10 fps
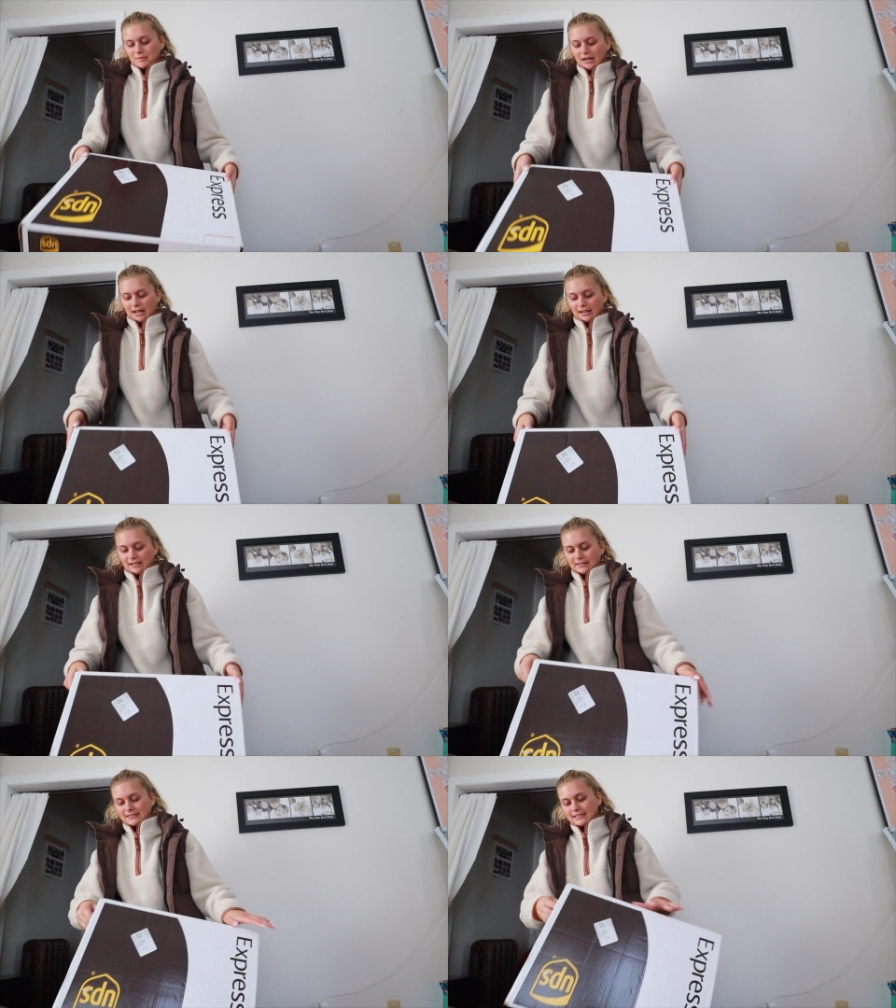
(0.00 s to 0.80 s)
minute and
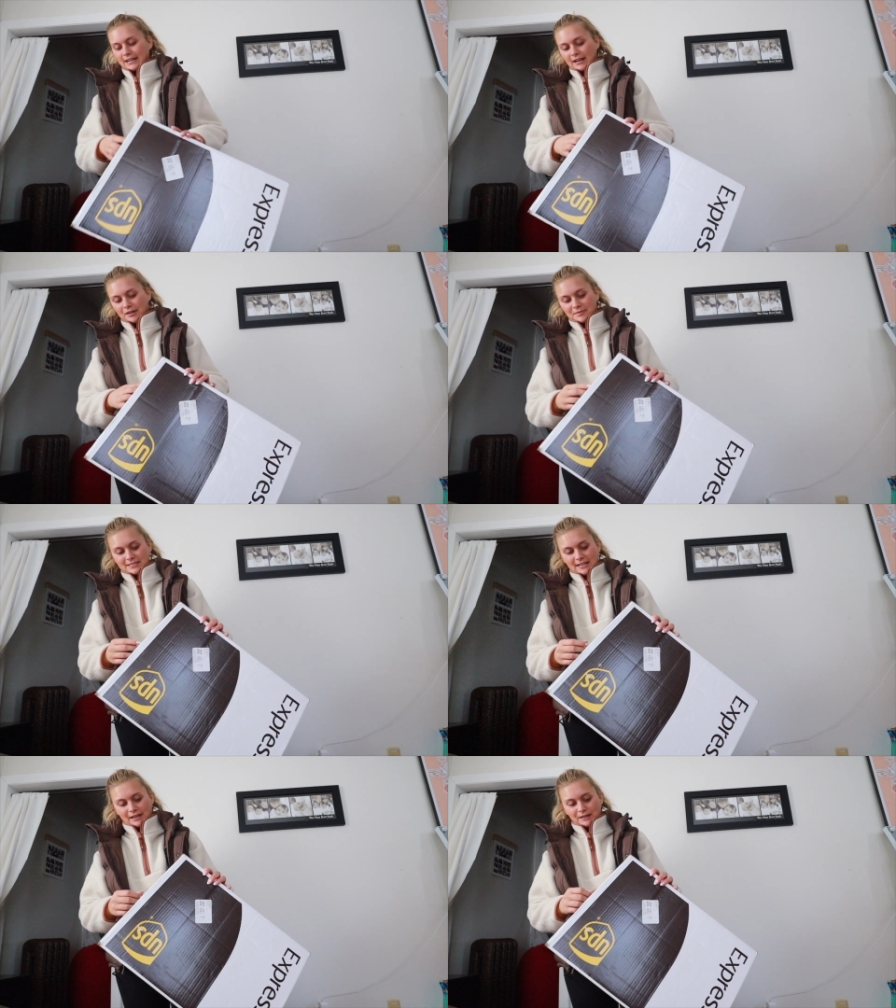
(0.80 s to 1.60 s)
it didn't come in
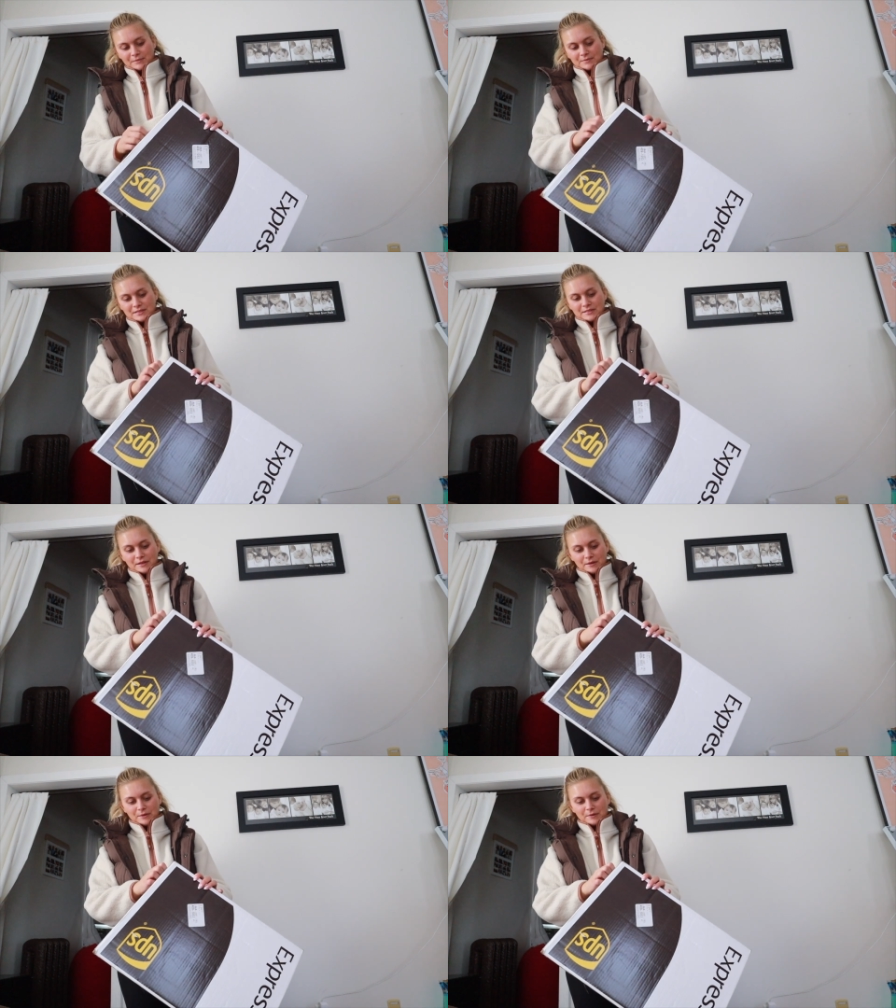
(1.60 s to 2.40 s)
time.
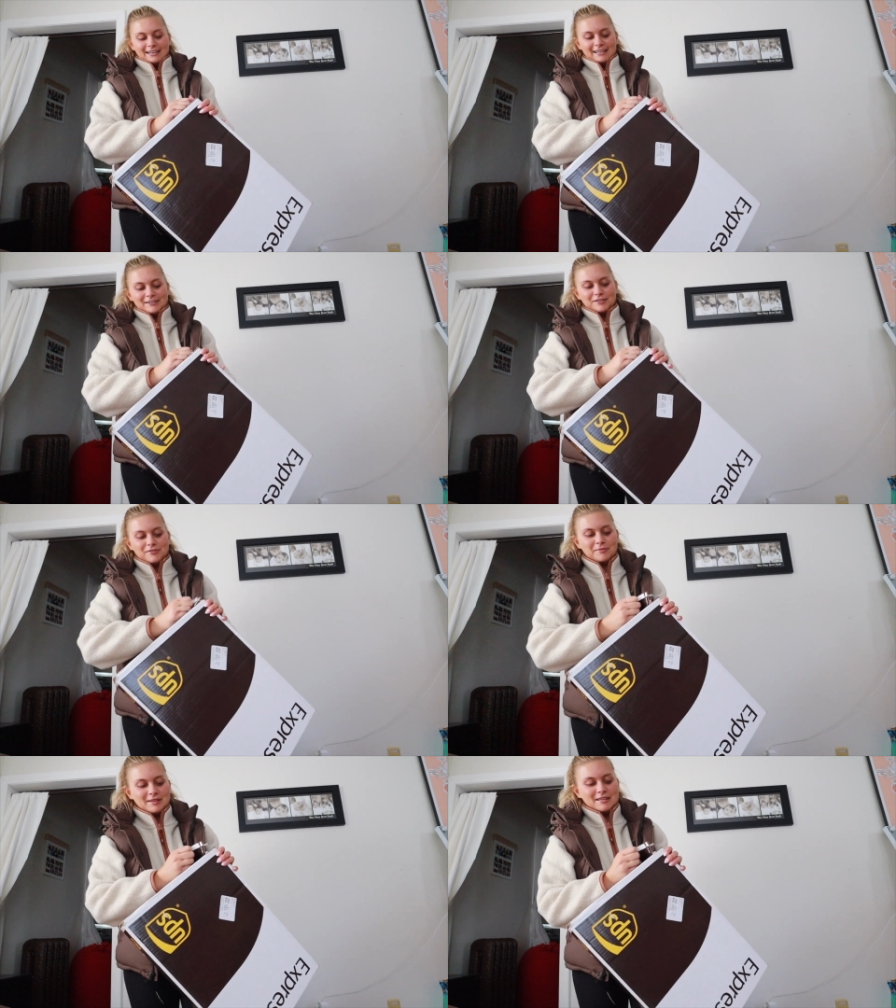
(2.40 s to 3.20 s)
So I don't know
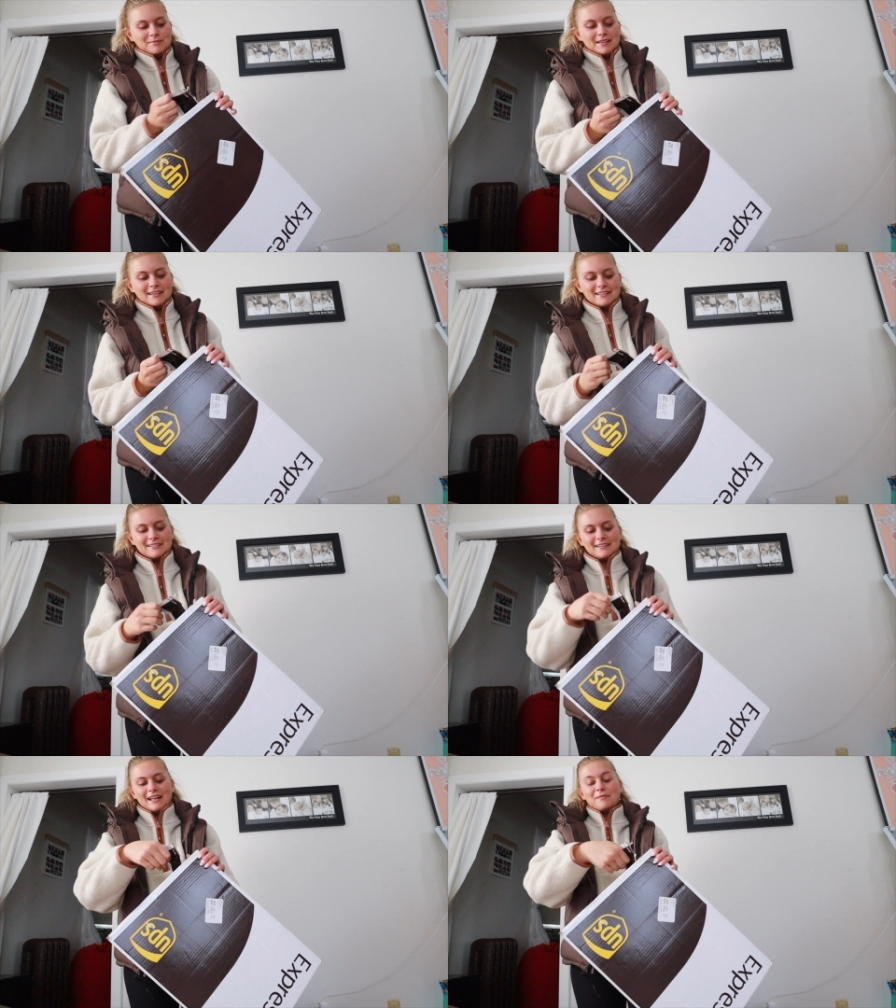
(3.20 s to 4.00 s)
if I'm keeping
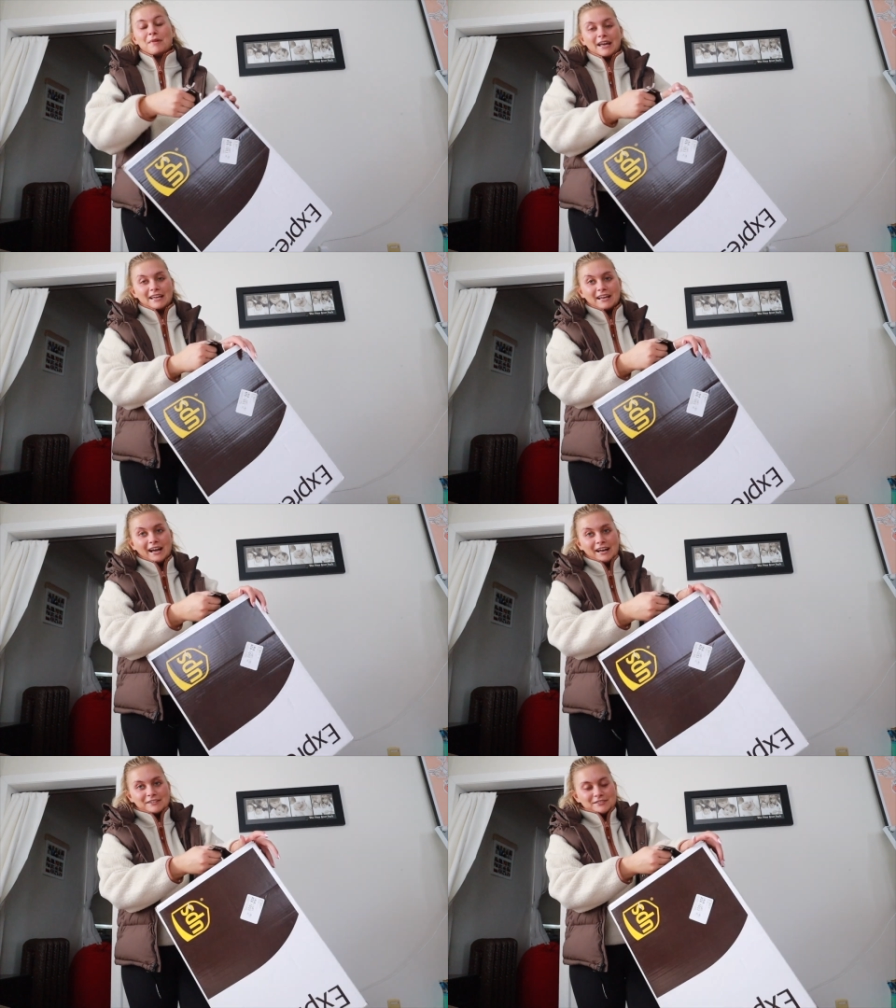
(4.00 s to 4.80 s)
it. I might.
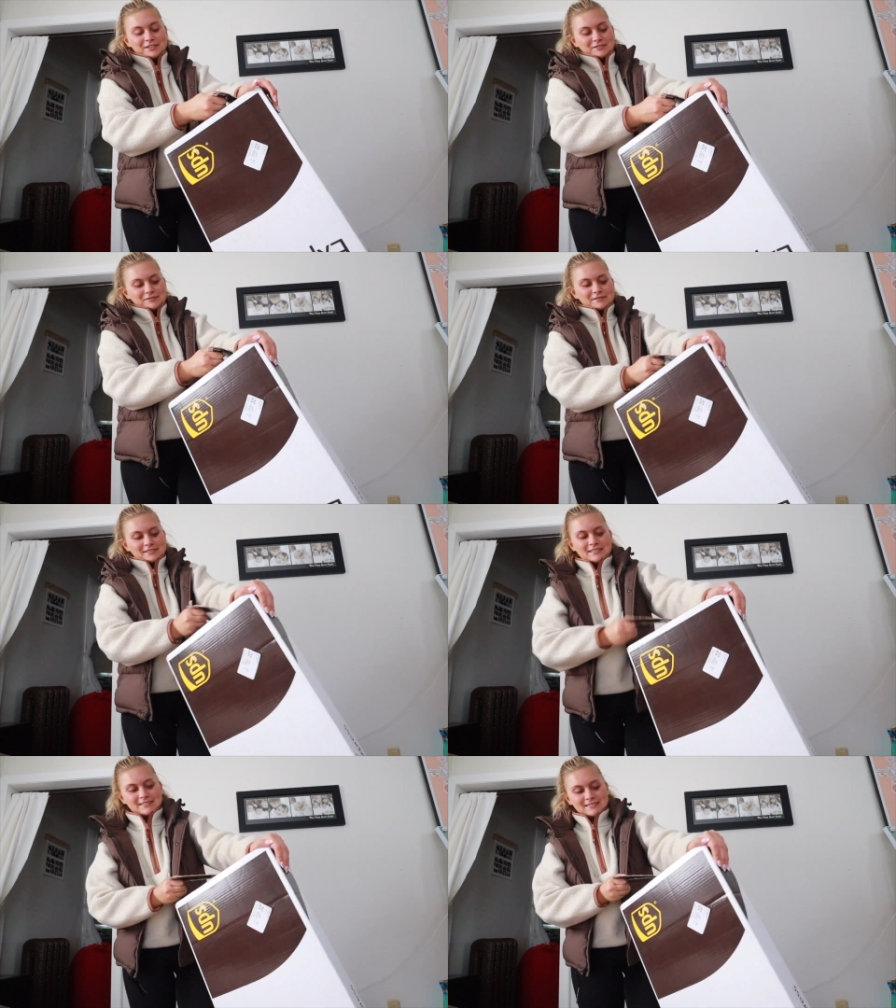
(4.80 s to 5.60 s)
I don't know.
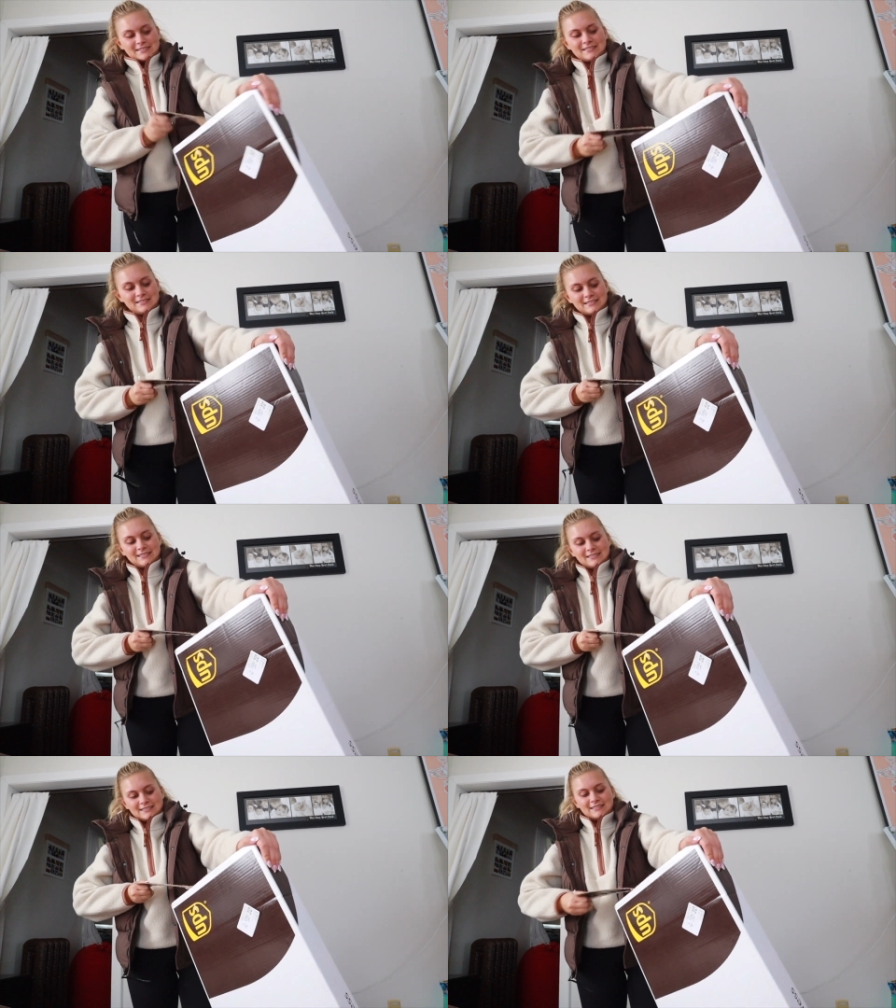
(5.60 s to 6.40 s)

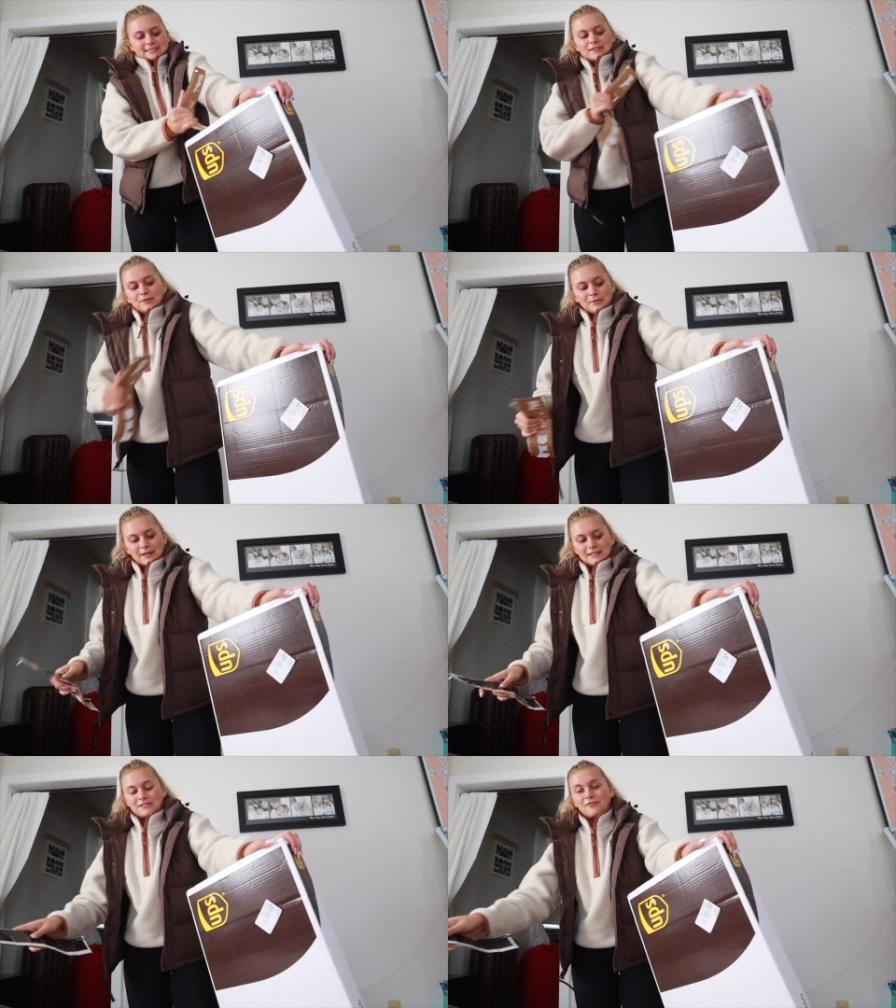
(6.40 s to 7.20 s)
So
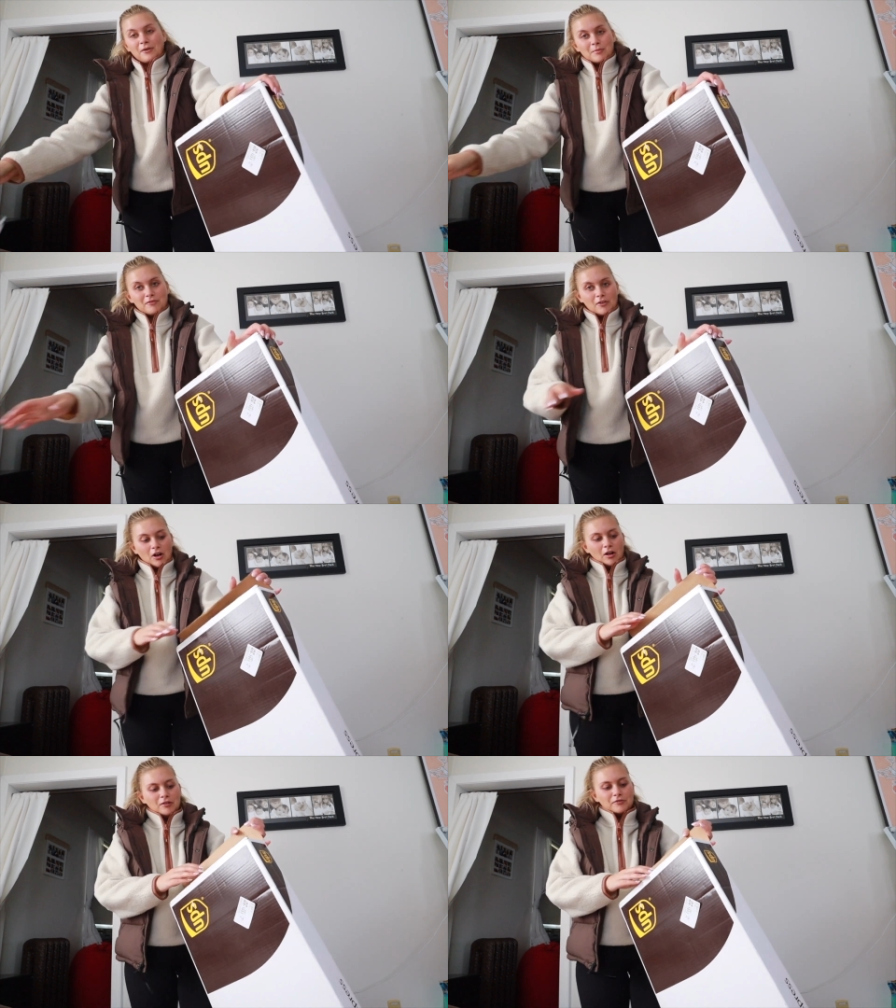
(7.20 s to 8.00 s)
it's from
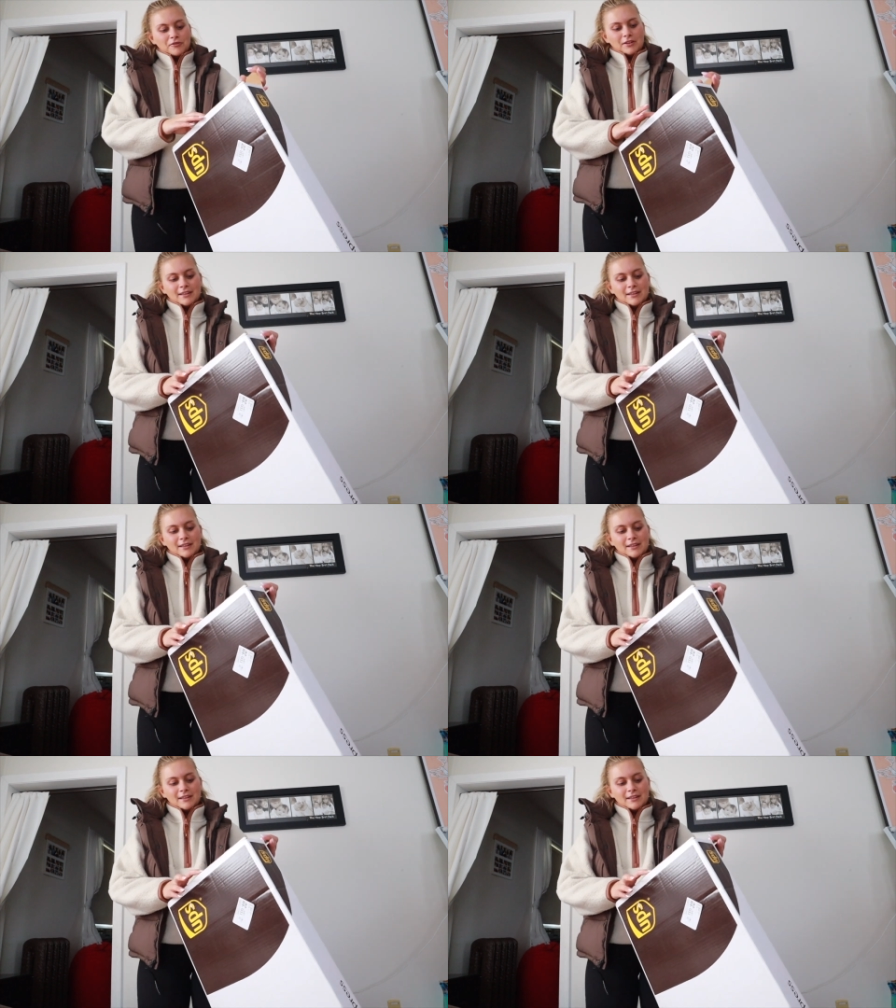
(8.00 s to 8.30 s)
Revolve.